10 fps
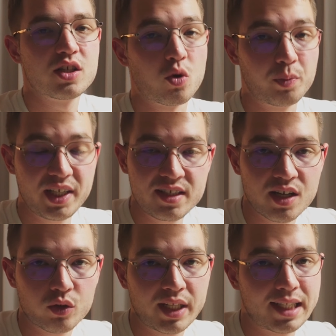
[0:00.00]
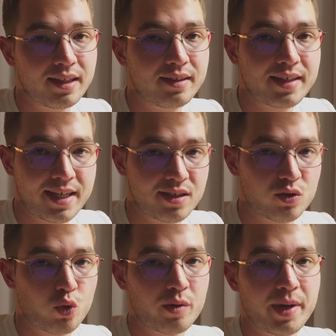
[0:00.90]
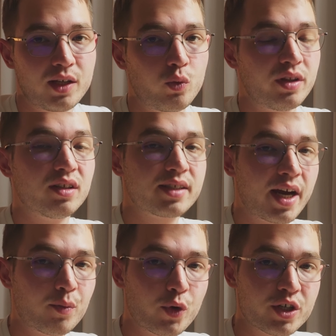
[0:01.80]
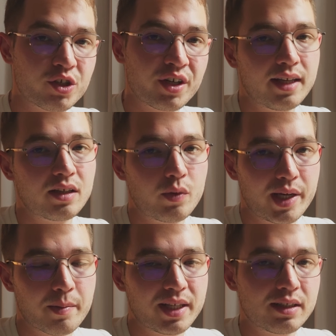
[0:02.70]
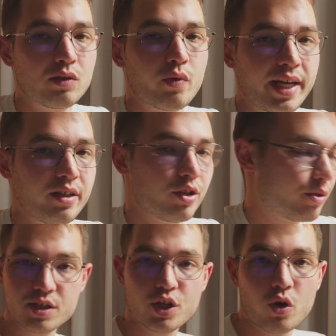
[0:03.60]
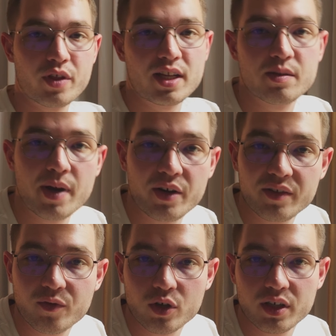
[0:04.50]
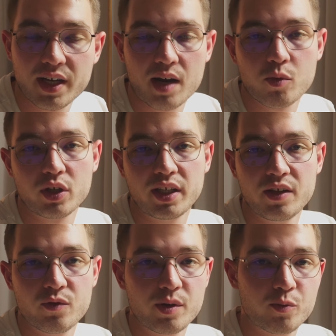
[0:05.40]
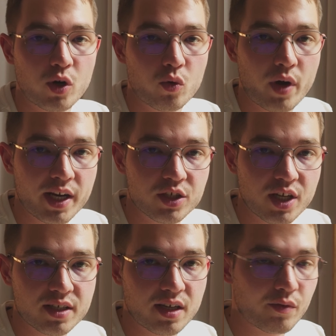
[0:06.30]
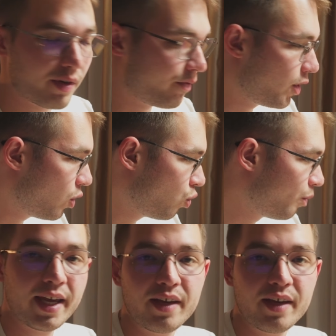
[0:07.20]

So please note that the tests were made with the tire pressure in the recommended range. So that's about it for the Ninebot E3 Pro range test and review.